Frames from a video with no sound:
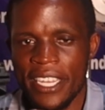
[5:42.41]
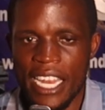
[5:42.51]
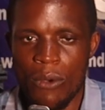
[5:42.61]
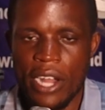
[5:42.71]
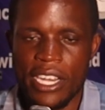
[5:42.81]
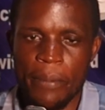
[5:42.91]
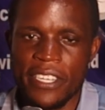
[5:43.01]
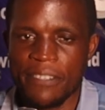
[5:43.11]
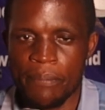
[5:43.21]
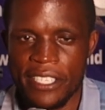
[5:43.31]
Now what
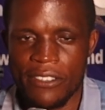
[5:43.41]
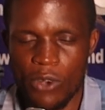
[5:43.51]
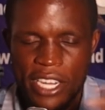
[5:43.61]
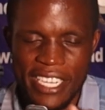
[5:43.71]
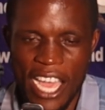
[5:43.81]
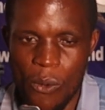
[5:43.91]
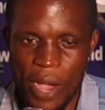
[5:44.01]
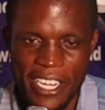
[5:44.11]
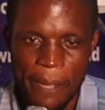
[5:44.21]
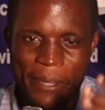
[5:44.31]
happens make what now
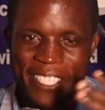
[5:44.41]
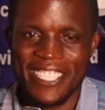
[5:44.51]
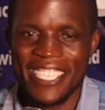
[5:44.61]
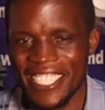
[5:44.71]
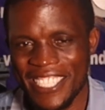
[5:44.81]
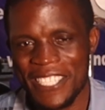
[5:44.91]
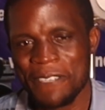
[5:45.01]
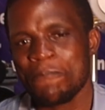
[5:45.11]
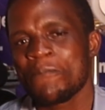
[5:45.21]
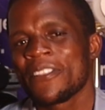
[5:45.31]
what happens next?